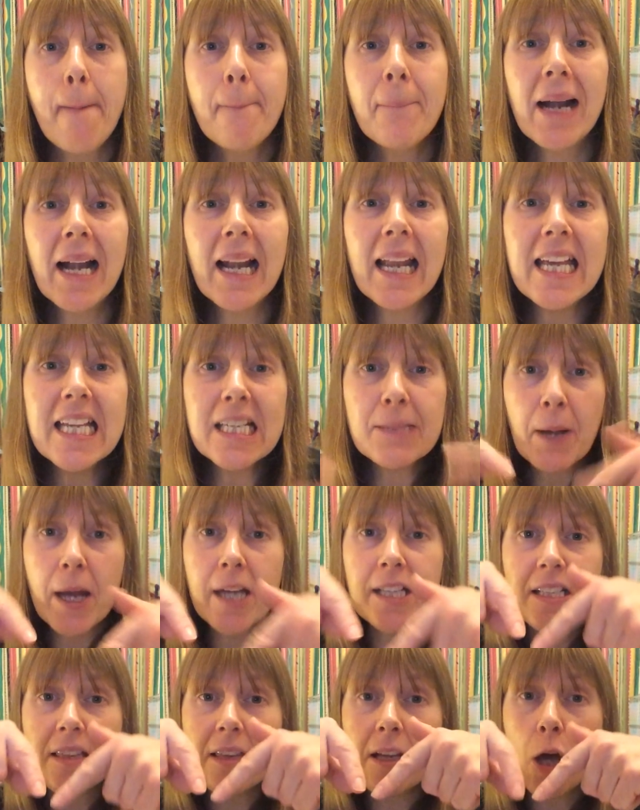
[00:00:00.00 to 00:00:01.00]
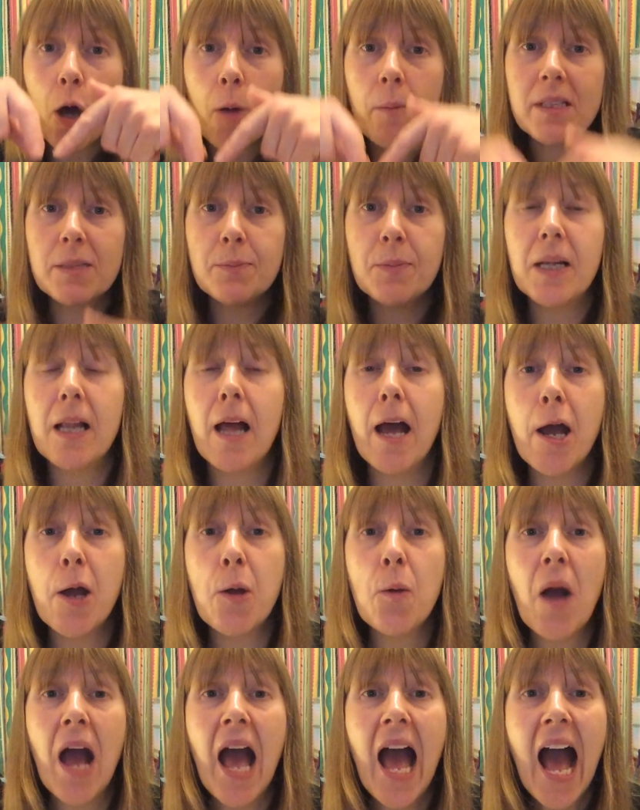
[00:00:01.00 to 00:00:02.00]
Please post in the comments
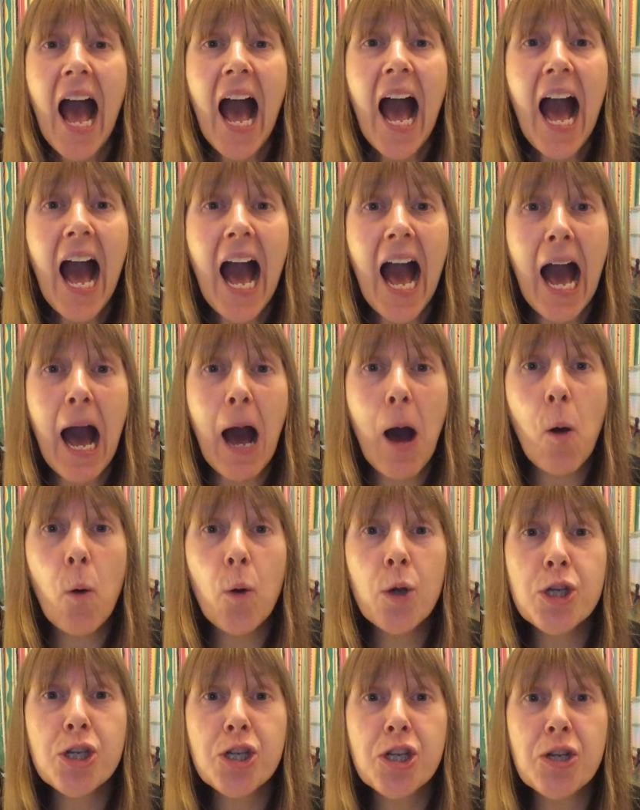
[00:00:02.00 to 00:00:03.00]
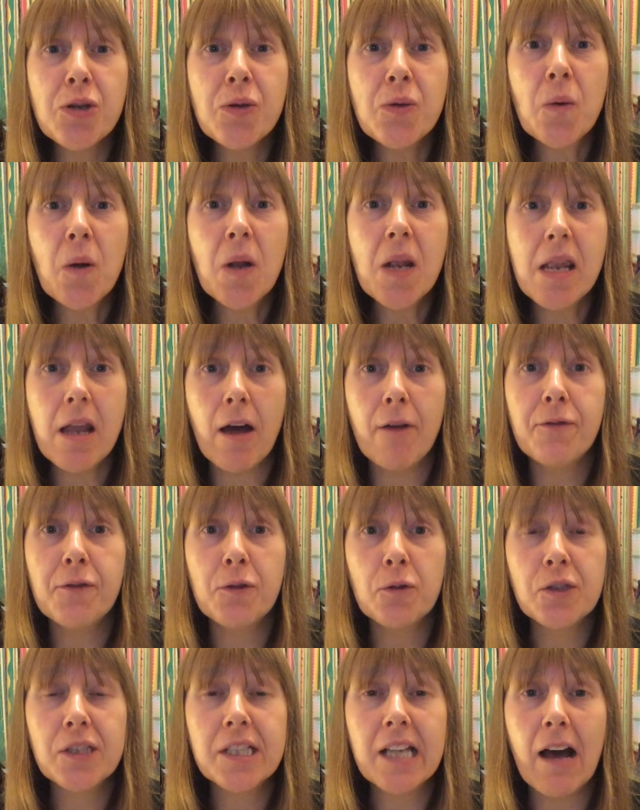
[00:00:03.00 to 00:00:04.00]
below how you love
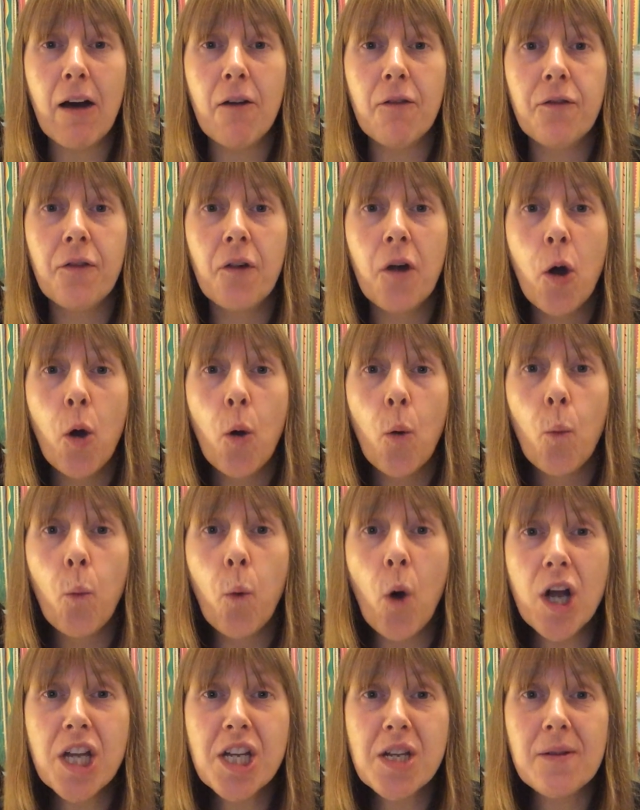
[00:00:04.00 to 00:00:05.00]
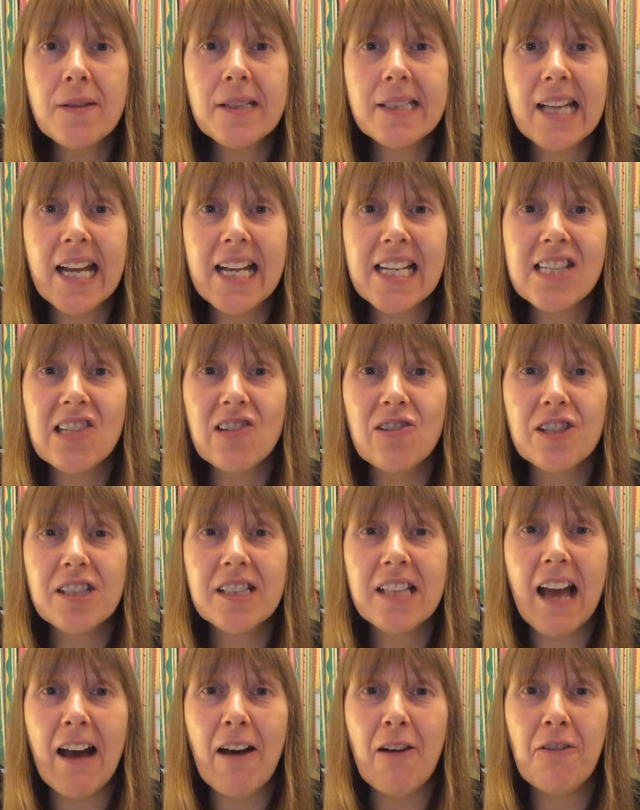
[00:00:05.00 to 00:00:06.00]
yourself, what you say to
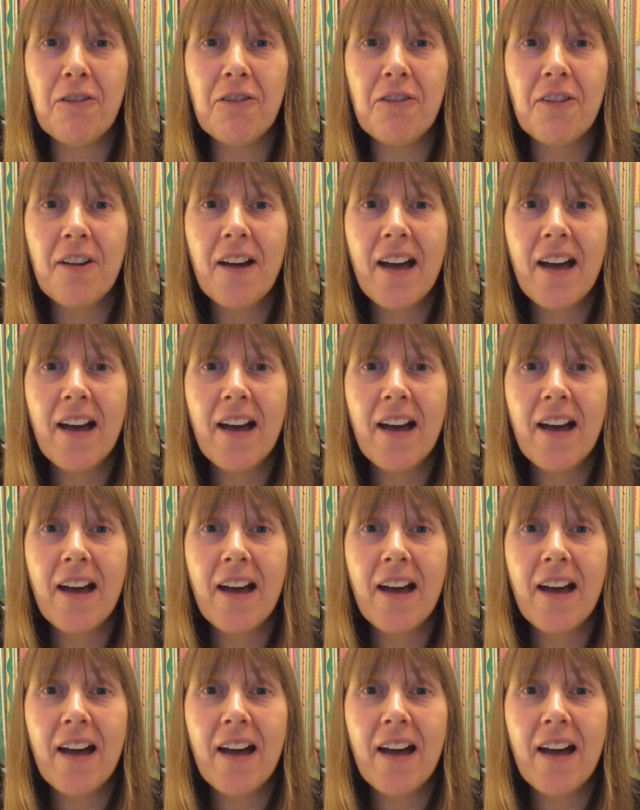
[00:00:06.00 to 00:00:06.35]
yourself